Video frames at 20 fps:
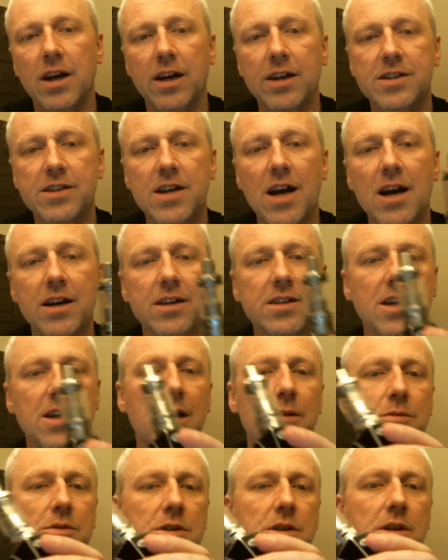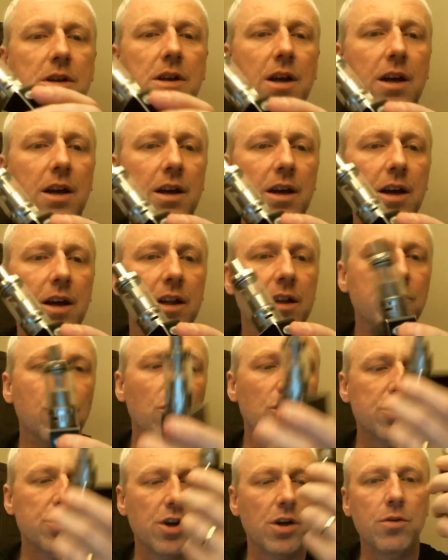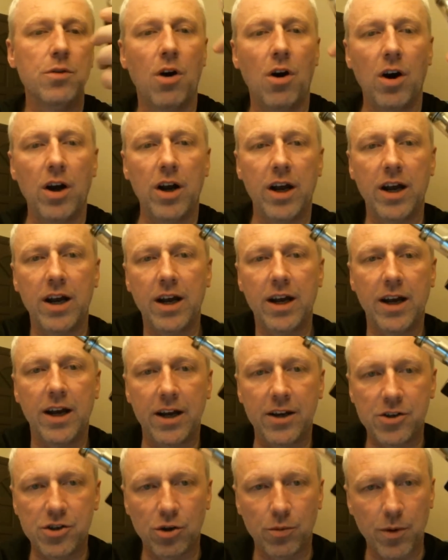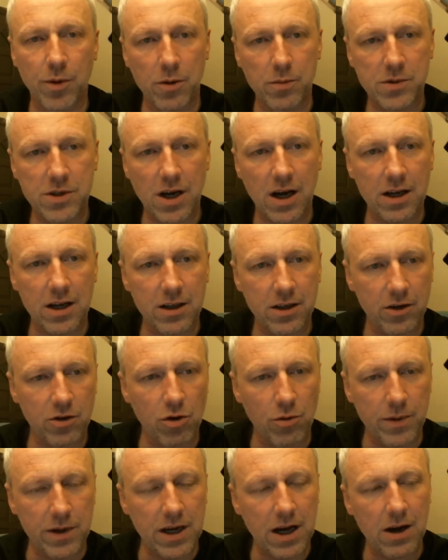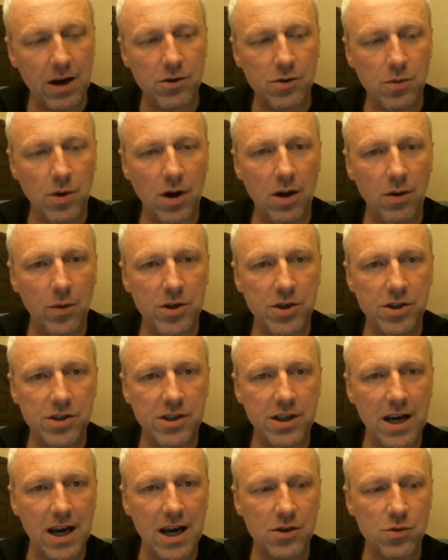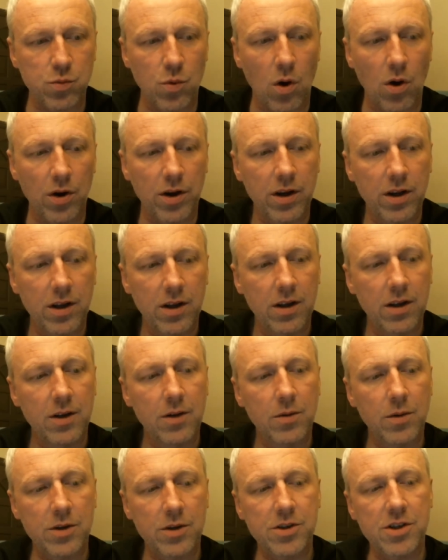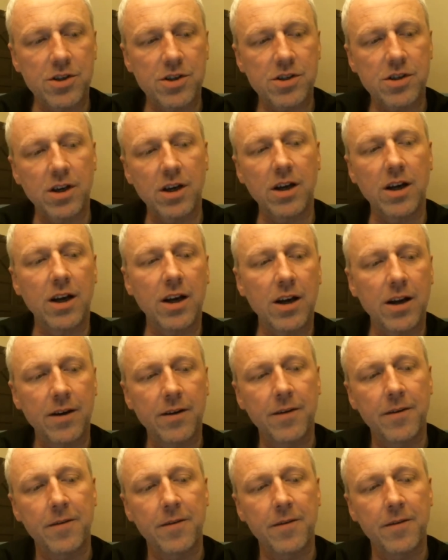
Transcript: tanks out. And they've also got a Sub-Ohm tank coming out as well, which is the S1, which is their